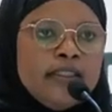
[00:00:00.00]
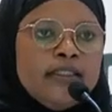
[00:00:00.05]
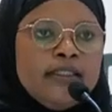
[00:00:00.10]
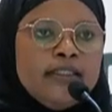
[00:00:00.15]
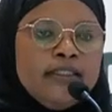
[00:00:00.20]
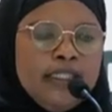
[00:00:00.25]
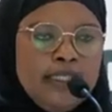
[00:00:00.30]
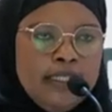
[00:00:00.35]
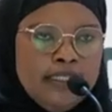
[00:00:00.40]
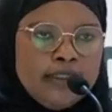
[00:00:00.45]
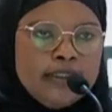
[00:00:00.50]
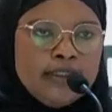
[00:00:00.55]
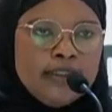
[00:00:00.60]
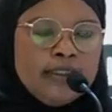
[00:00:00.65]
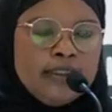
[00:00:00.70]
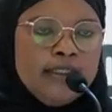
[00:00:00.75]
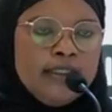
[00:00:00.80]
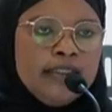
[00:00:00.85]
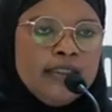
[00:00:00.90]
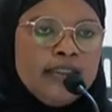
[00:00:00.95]
Yes.
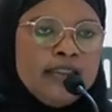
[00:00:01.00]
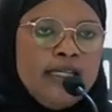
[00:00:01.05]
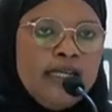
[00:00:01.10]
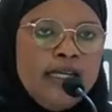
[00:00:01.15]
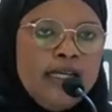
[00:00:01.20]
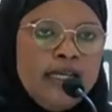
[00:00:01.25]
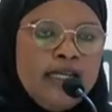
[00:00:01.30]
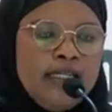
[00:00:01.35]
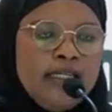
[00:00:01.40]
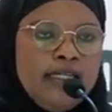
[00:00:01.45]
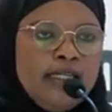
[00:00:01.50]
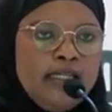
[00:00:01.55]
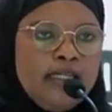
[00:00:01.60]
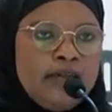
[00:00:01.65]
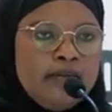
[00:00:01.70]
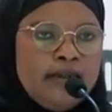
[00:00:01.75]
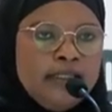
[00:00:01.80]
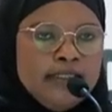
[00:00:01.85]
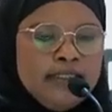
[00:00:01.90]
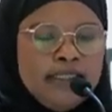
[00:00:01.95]
He
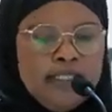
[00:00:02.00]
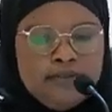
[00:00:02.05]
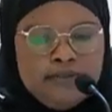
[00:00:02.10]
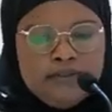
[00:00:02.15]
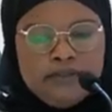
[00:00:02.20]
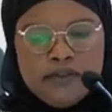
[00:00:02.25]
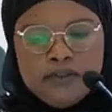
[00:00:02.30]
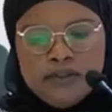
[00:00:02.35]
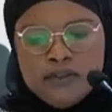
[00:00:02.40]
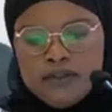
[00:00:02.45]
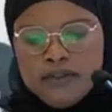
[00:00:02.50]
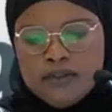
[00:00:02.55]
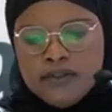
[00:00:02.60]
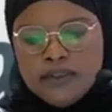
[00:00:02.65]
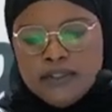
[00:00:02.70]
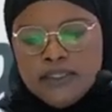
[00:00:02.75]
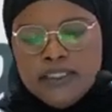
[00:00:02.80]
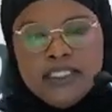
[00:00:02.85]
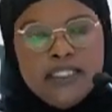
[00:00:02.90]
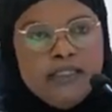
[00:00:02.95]
requested
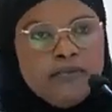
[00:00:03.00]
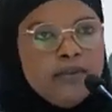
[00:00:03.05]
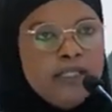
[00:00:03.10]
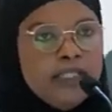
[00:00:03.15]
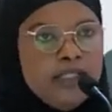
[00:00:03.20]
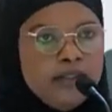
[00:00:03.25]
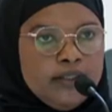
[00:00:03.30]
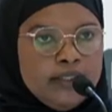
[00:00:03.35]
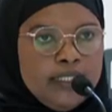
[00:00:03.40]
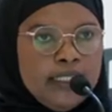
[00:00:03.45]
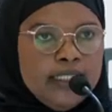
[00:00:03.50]
for $3 million